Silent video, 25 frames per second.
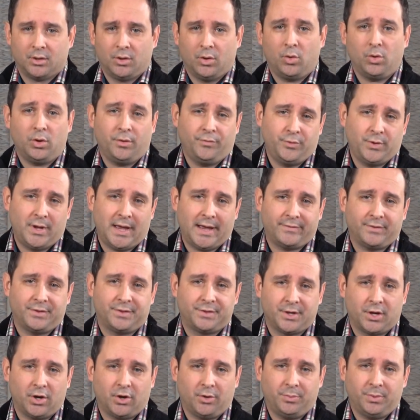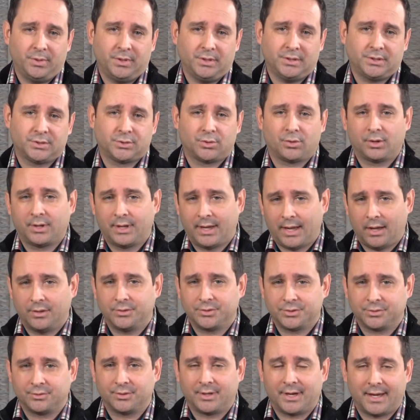Or if you have a therapist or
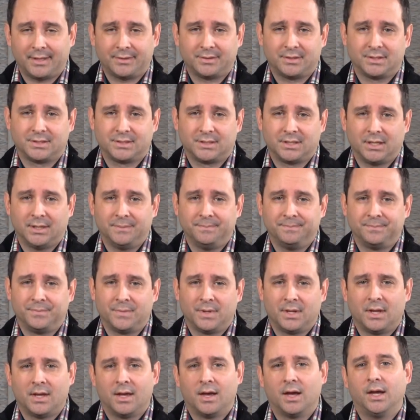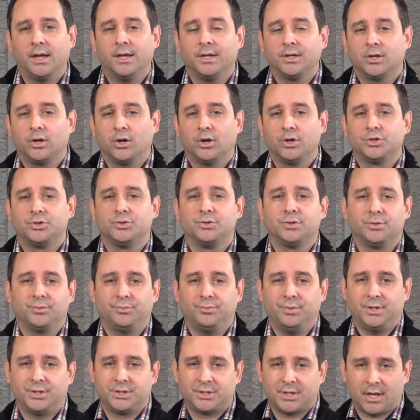counselor at this time, I encourage you to
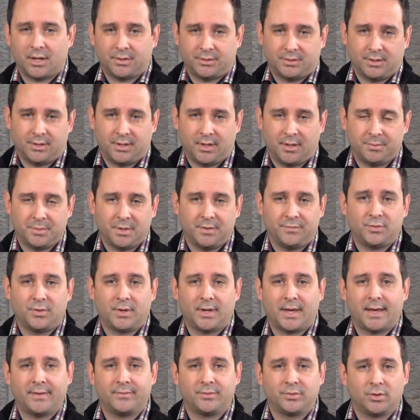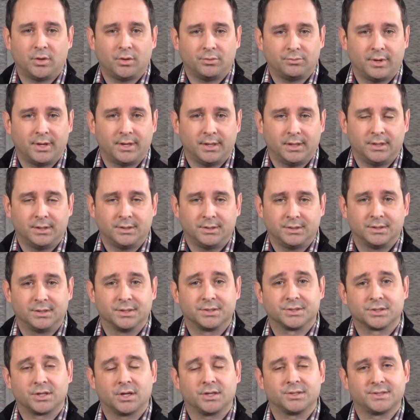reach out to them if you haven't already to
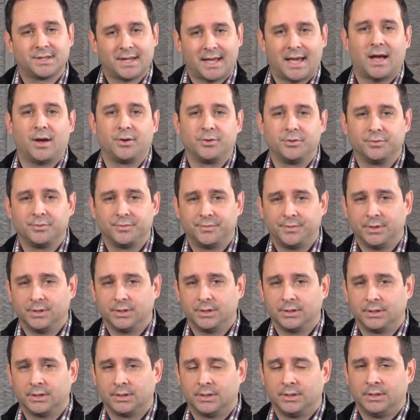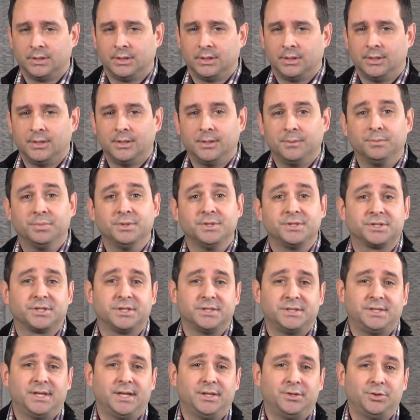discuss how you're feeling. Please
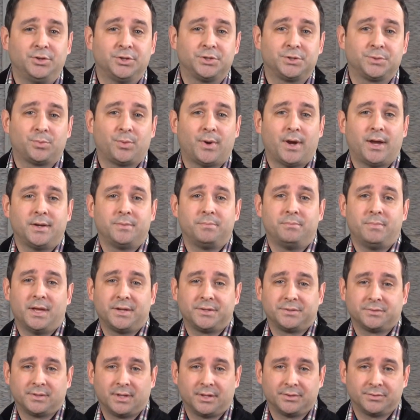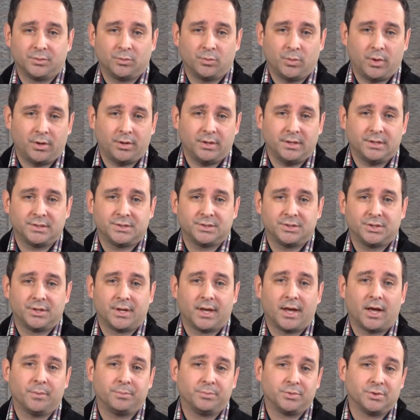continue to spread mental health awareness to
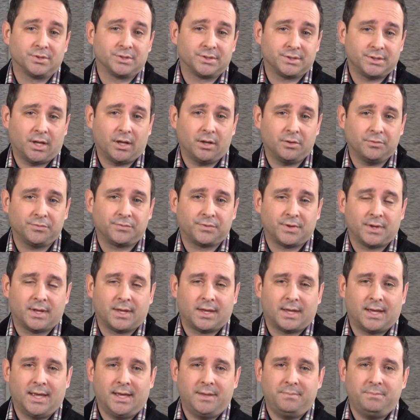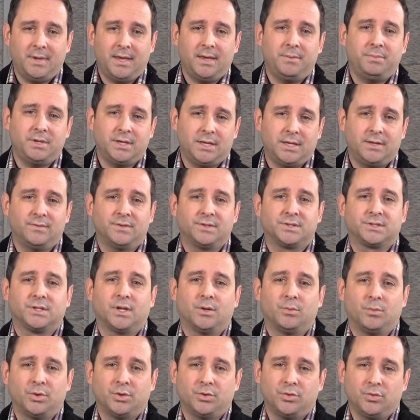help yourself and maybe even
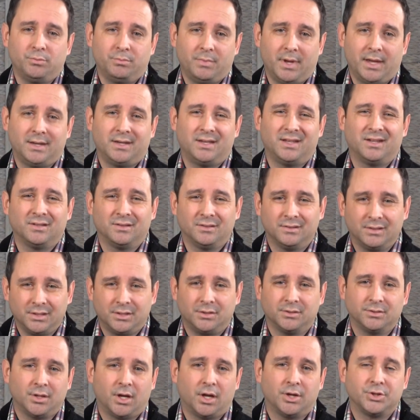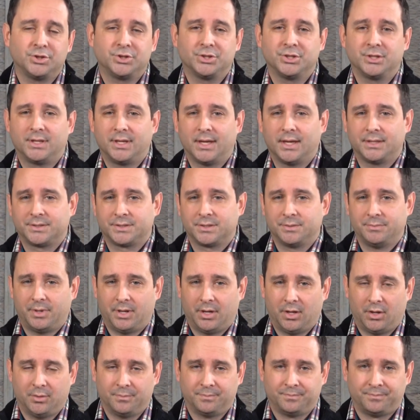someone who may need a little nudge to get some
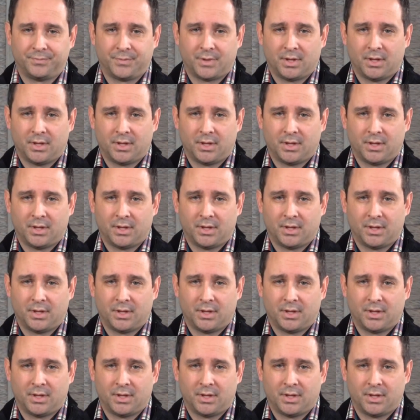help.